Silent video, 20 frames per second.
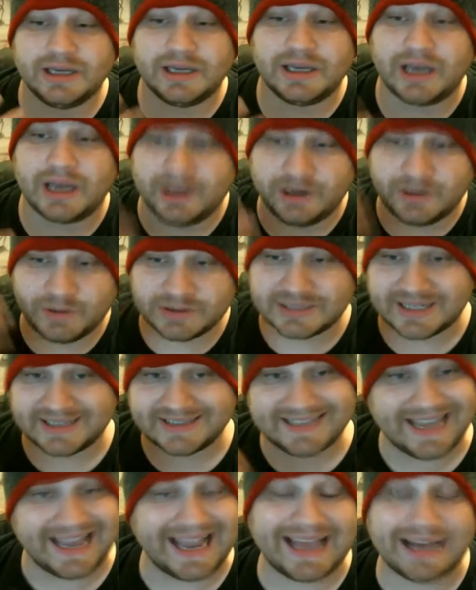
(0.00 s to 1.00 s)
I know it's not
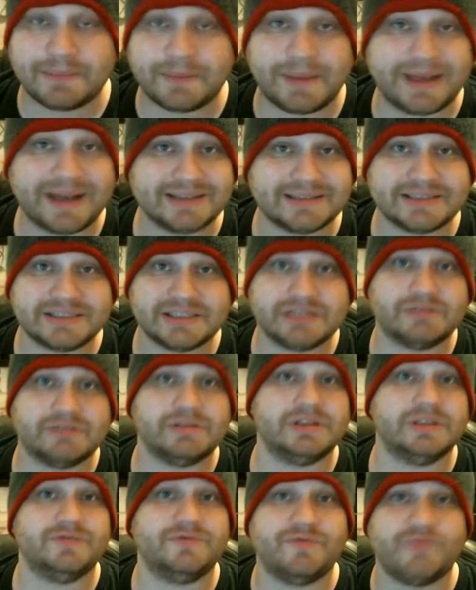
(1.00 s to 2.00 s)
the animated
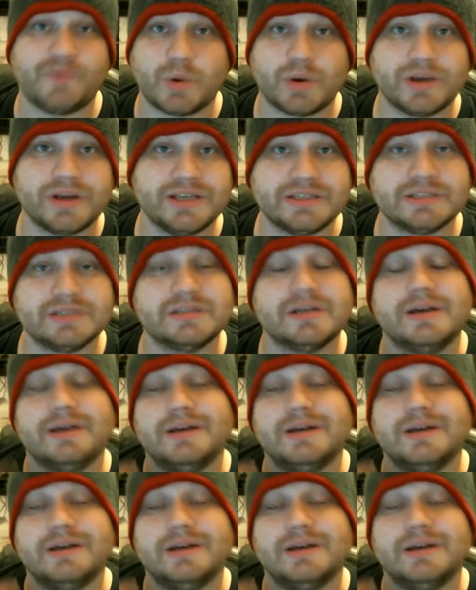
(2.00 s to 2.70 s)
series voice,